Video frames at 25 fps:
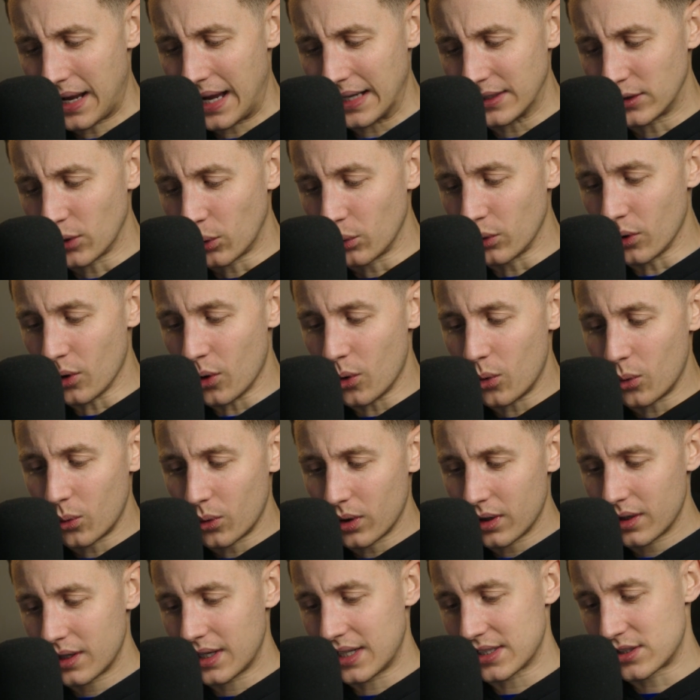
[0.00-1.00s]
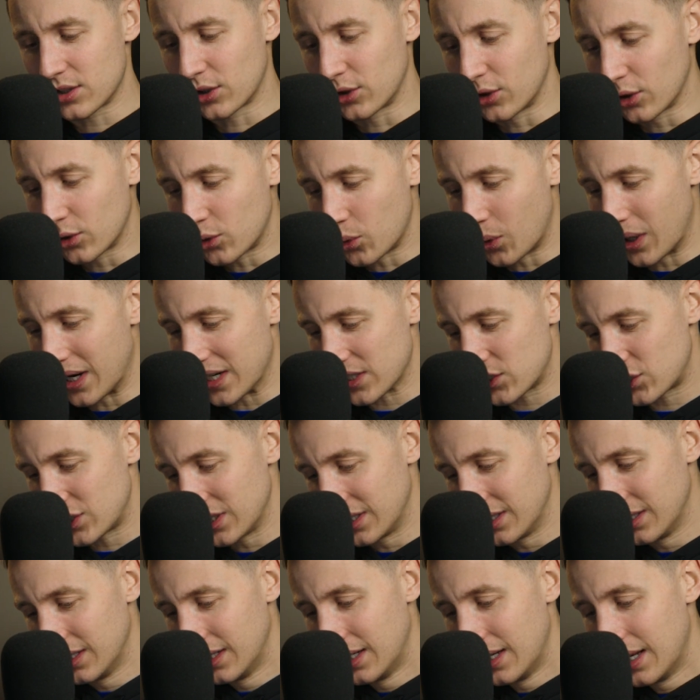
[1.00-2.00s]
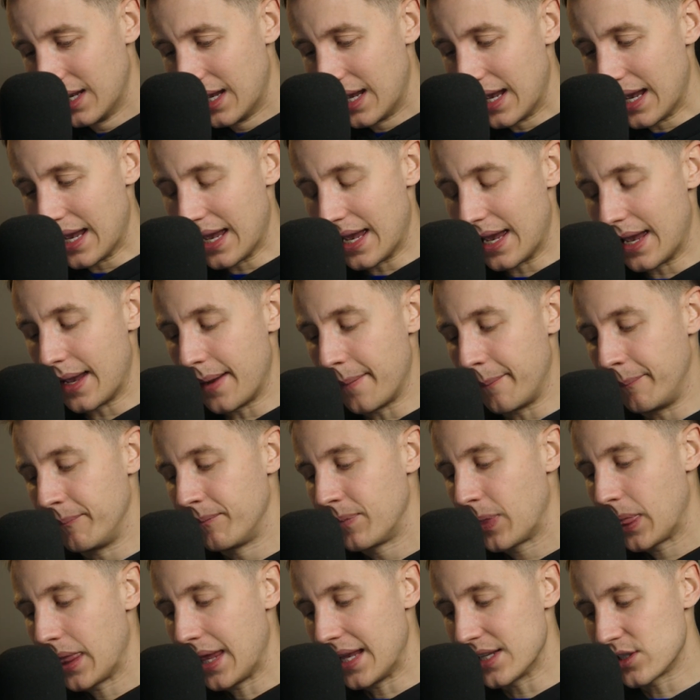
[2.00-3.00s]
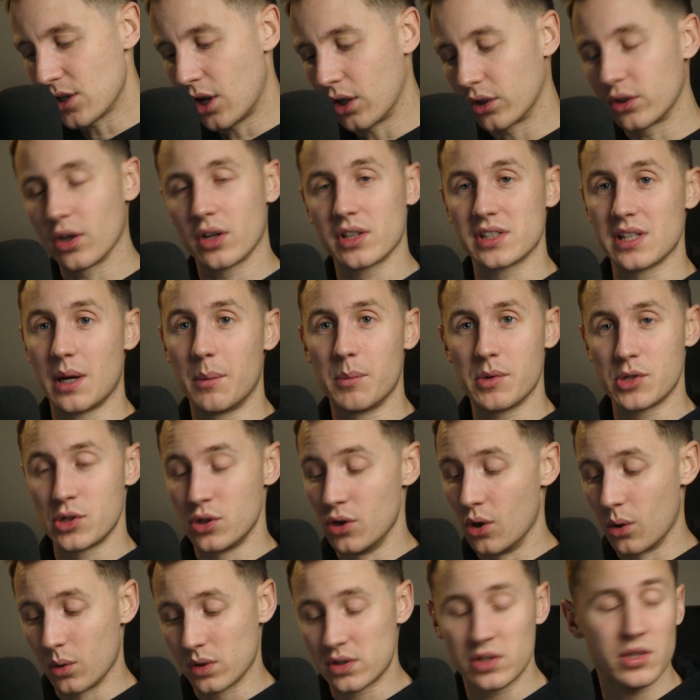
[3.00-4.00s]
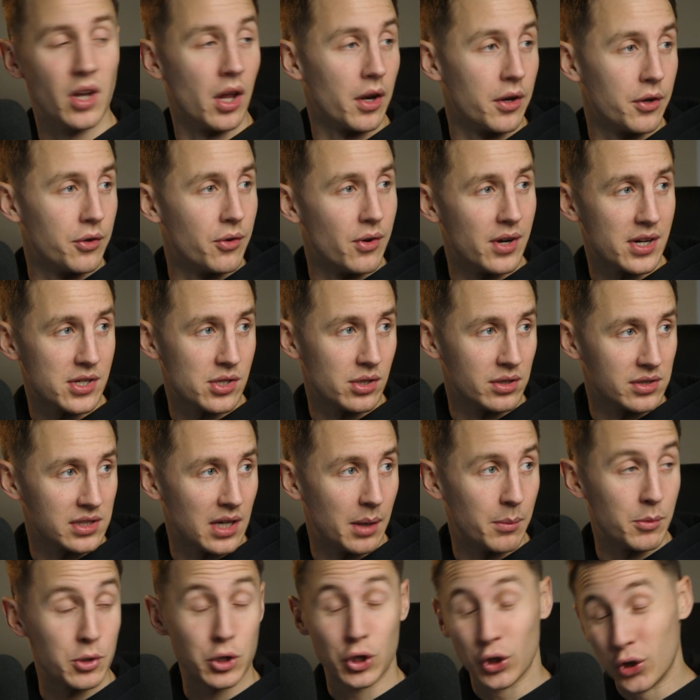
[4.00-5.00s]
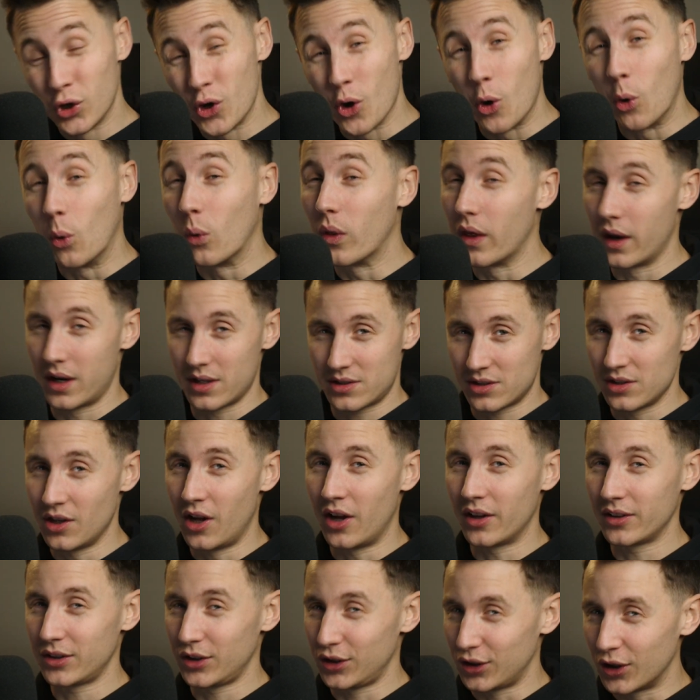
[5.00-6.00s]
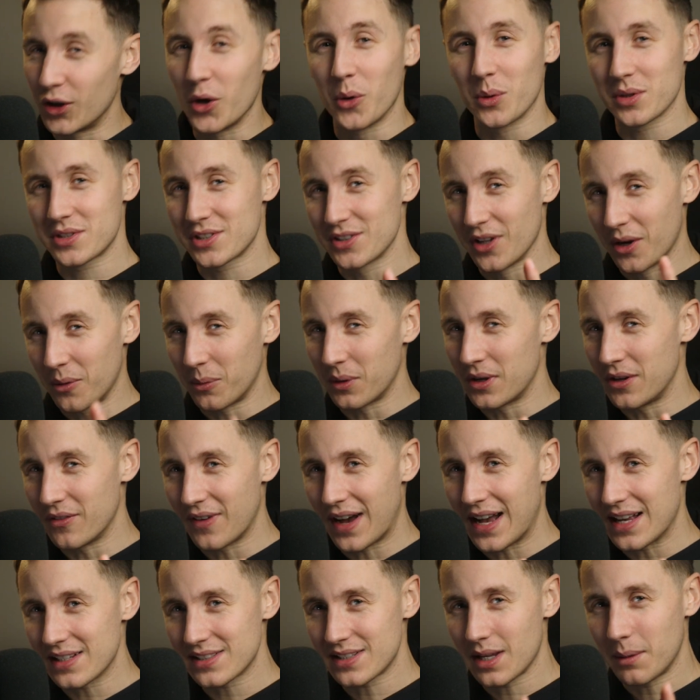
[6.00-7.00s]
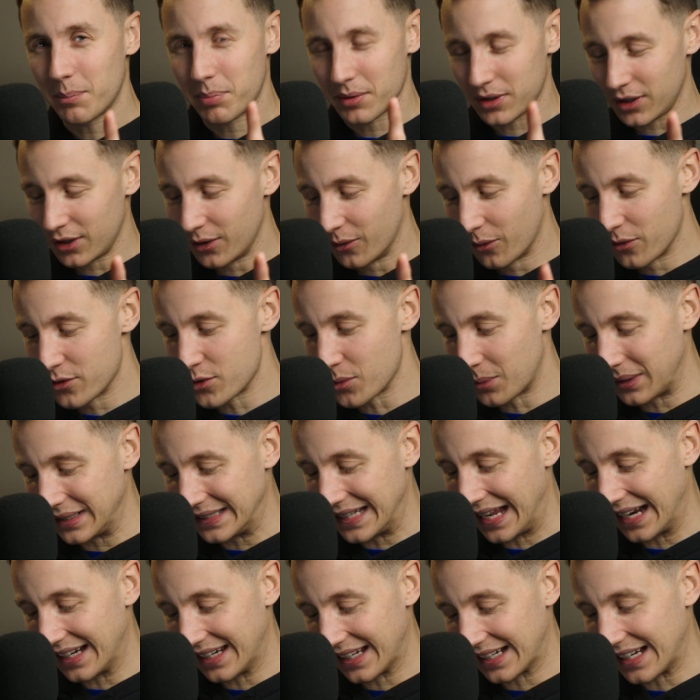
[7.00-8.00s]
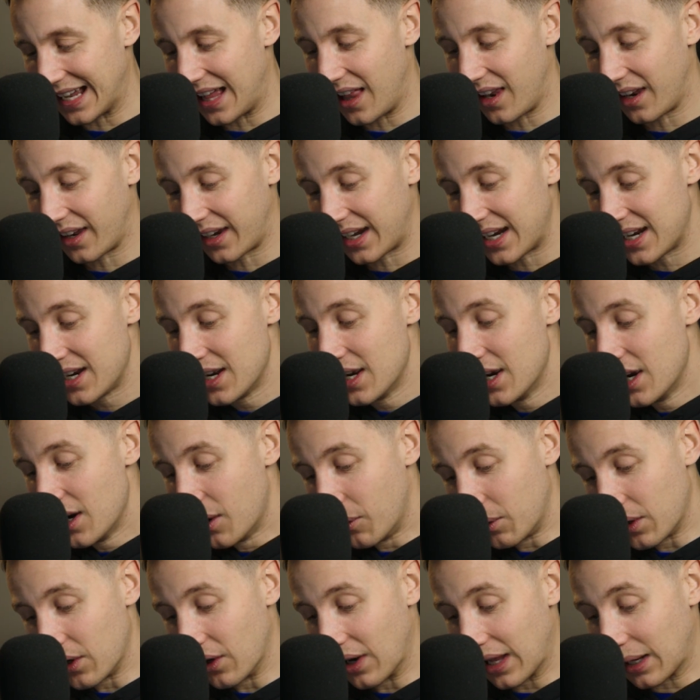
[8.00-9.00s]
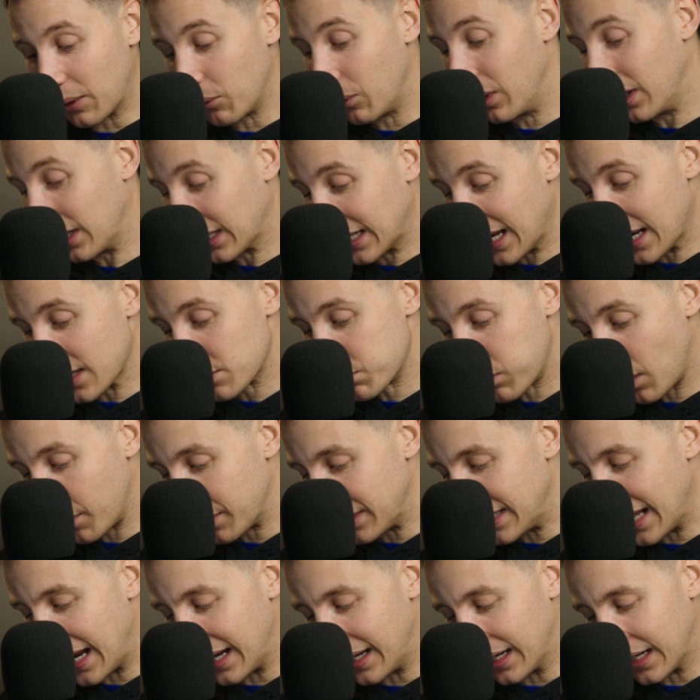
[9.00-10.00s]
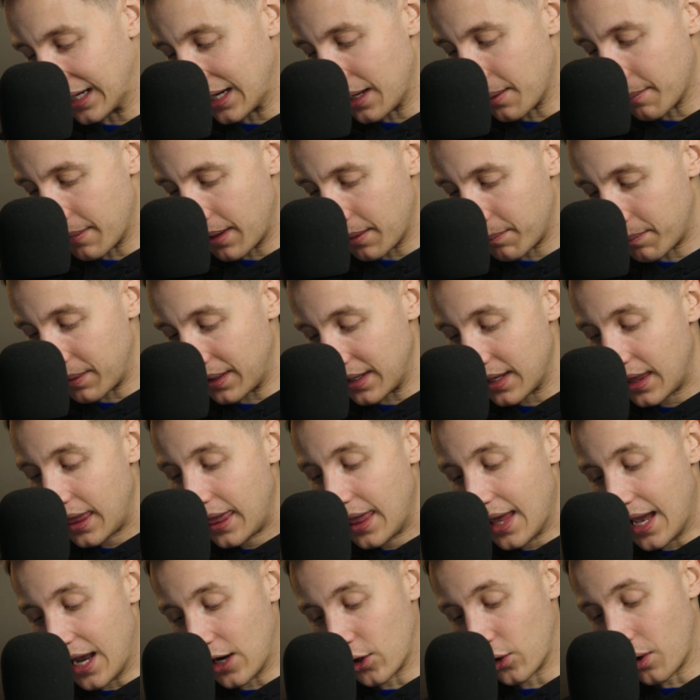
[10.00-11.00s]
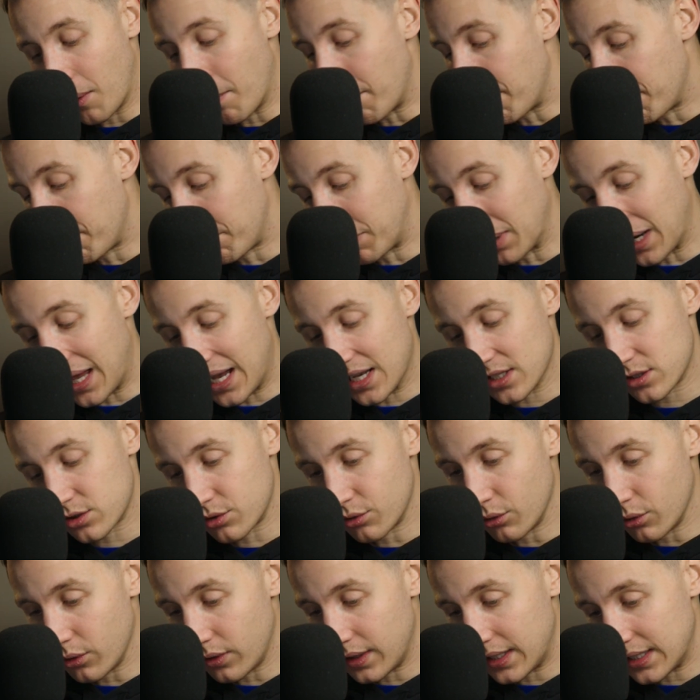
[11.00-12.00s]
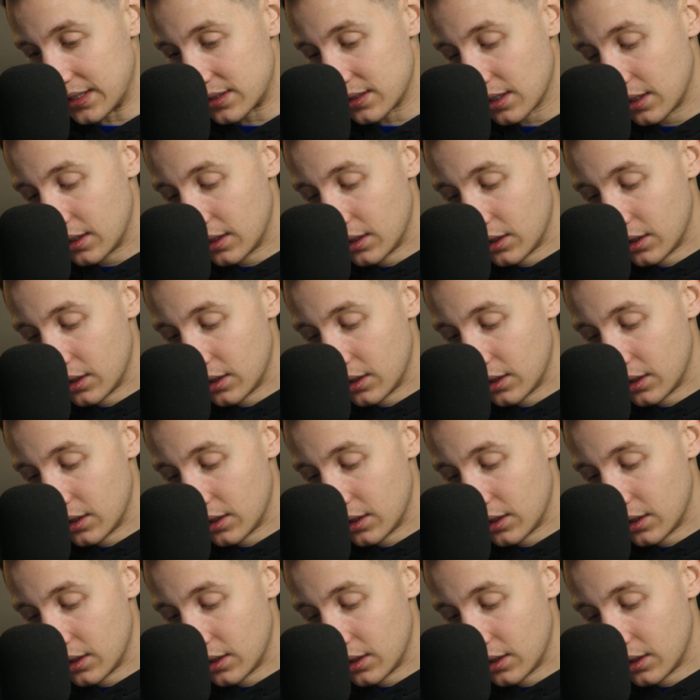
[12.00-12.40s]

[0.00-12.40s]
I don't know. It's a good question. Is a hot dog a sandwich? No, it's not a traditional sandwich. You know that it's not. You know it's not when you've asked that, but you know there's a wee technicality where you're like, well, I guess probably technically it might be. I'm going to blast through these.